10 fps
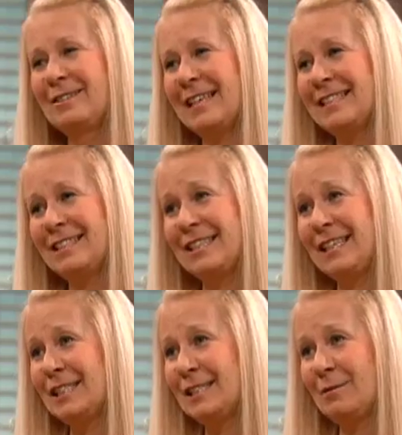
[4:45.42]
Oh, that's such an
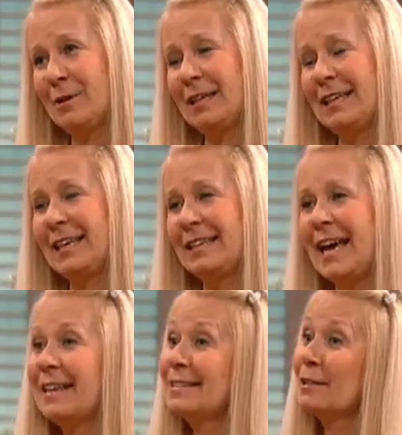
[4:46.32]
easy one. And
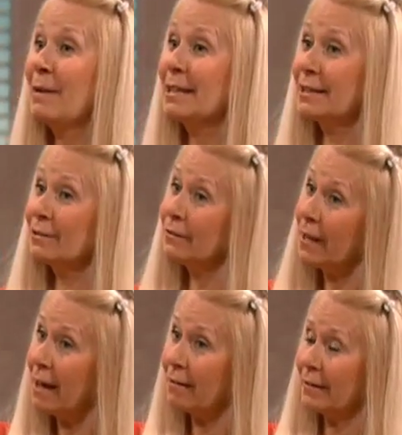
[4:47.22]
that is the magic of
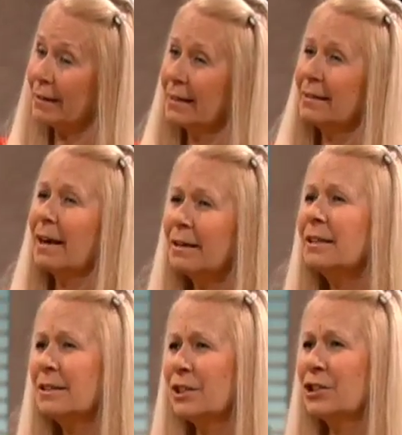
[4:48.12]
love and, and
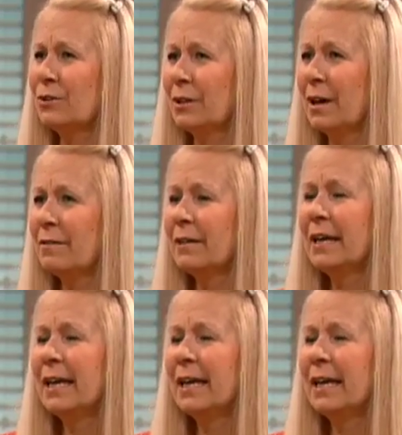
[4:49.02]
unconditional love.